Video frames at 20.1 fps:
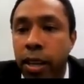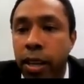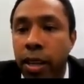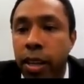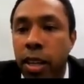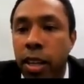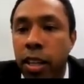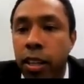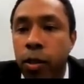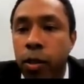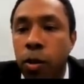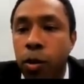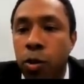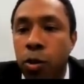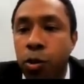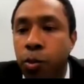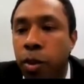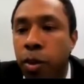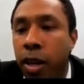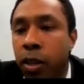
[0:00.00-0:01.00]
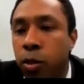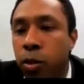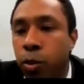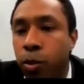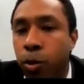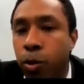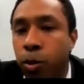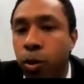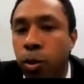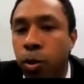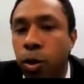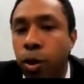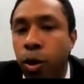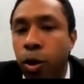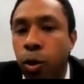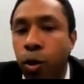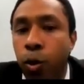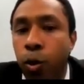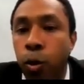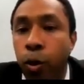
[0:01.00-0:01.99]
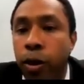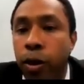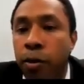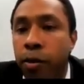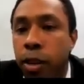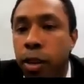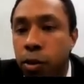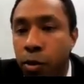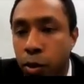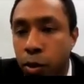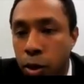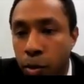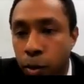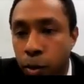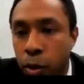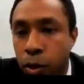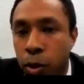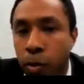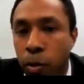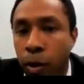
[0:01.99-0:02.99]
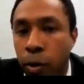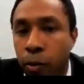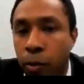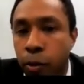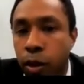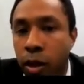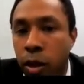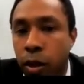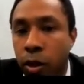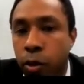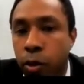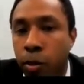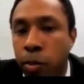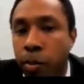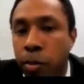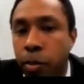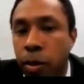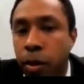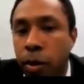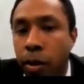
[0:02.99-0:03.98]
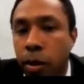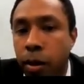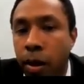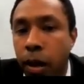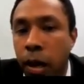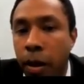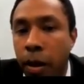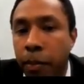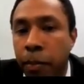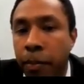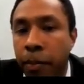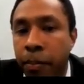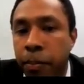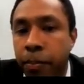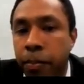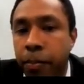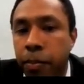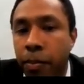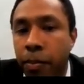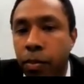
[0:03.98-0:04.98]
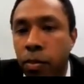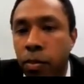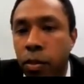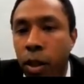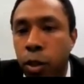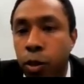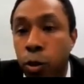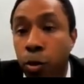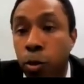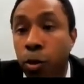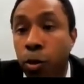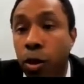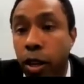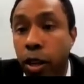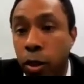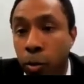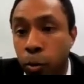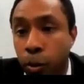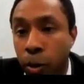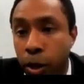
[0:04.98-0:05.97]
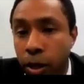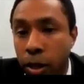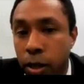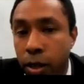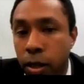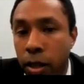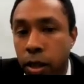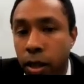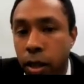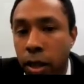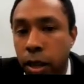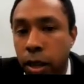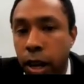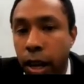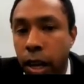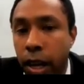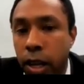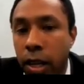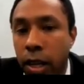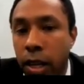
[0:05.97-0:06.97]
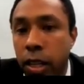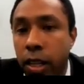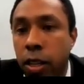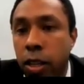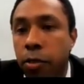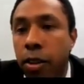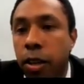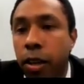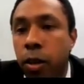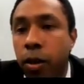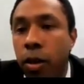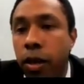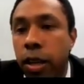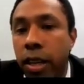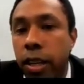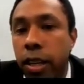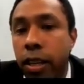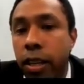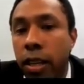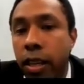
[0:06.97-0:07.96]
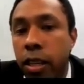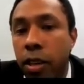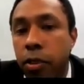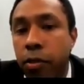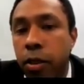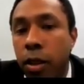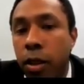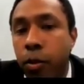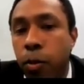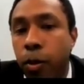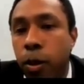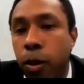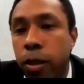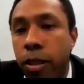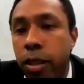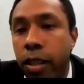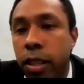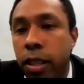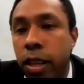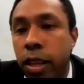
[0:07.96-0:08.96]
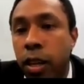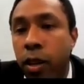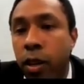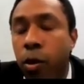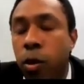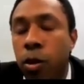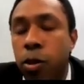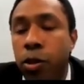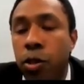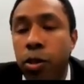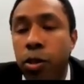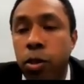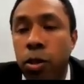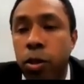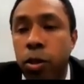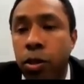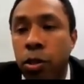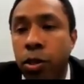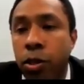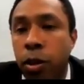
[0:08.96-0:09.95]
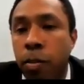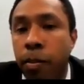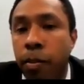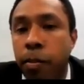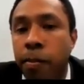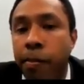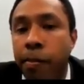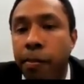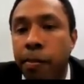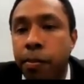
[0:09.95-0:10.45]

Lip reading: And then it goes back to whoever is responsible for the group to do that work. And in the real world, it can cost you your job.